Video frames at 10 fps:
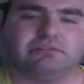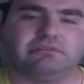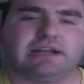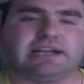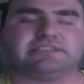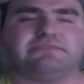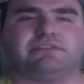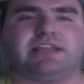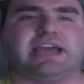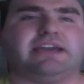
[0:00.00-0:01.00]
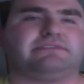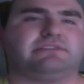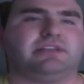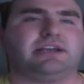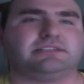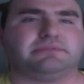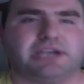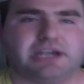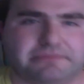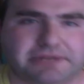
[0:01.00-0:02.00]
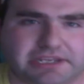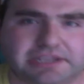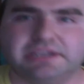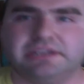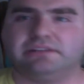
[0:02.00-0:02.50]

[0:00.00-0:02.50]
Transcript: Lots of laughs, lots of comedy,